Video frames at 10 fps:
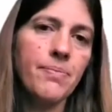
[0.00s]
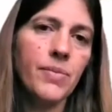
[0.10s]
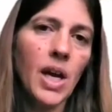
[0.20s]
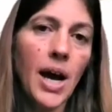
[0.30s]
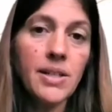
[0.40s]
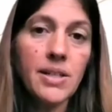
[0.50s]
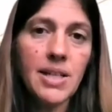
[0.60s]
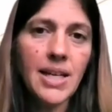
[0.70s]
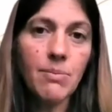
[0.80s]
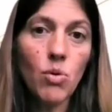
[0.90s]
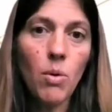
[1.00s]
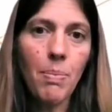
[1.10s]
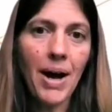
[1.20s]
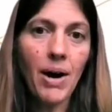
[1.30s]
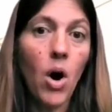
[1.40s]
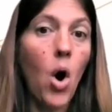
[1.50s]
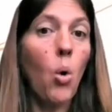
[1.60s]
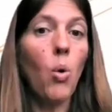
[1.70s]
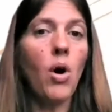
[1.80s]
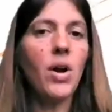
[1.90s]
understanding more about
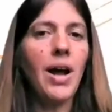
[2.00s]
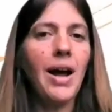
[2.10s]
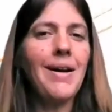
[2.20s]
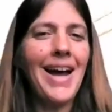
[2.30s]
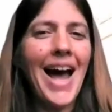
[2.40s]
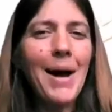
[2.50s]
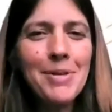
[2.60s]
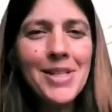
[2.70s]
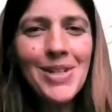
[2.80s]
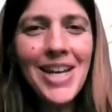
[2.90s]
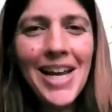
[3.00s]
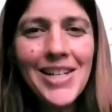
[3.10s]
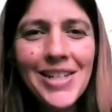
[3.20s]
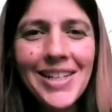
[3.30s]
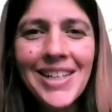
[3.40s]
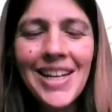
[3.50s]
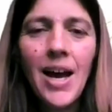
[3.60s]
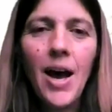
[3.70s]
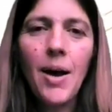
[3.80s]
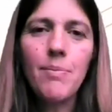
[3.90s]
what happens in aging
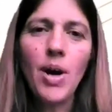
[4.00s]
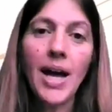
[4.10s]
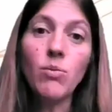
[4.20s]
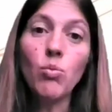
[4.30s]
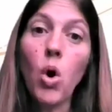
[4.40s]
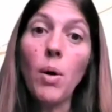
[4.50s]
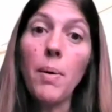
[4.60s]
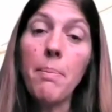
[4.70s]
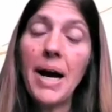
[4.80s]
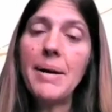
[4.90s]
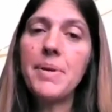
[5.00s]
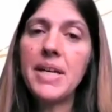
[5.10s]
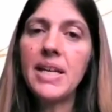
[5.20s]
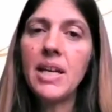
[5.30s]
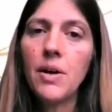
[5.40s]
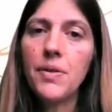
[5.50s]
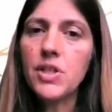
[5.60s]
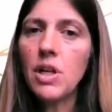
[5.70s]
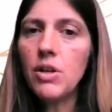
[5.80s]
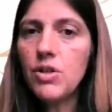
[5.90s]
and what might be the
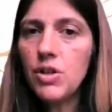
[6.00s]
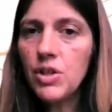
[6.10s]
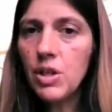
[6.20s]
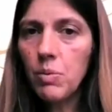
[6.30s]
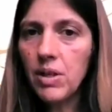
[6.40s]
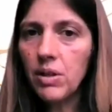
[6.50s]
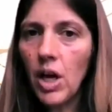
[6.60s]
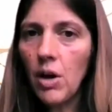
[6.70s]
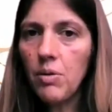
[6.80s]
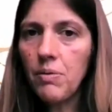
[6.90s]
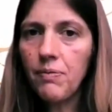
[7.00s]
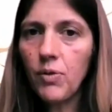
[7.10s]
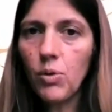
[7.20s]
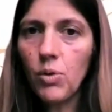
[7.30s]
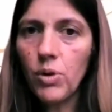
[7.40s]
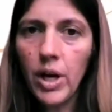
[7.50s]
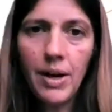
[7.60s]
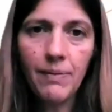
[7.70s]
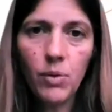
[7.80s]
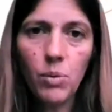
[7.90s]
solutions that we could go for
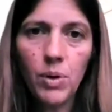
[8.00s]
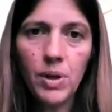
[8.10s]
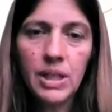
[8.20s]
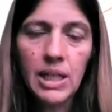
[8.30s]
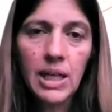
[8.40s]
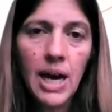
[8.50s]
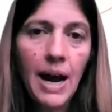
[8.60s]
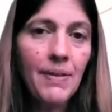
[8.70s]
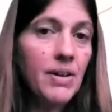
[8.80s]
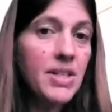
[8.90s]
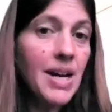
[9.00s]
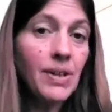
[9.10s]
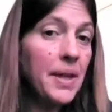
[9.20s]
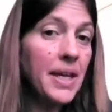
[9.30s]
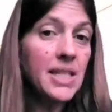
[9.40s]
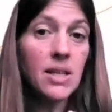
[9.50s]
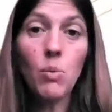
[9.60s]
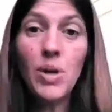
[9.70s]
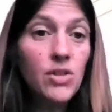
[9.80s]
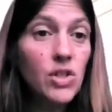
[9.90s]
going forward. And there are definitely things that
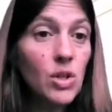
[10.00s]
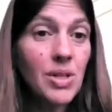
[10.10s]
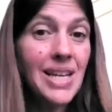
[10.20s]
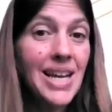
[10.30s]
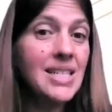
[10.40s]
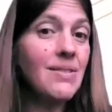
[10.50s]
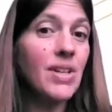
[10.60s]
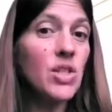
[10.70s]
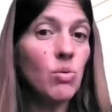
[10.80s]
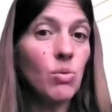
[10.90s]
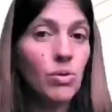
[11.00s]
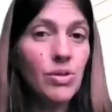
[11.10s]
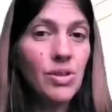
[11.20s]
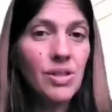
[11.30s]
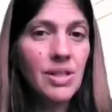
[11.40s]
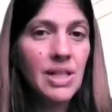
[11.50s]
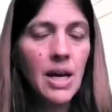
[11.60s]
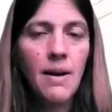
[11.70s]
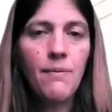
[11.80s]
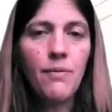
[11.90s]
we can do as individuals.
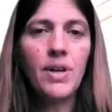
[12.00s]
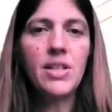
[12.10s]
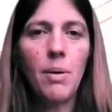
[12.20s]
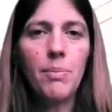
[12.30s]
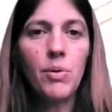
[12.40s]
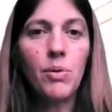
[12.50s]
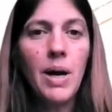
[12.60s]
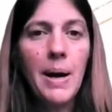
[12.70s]
For example,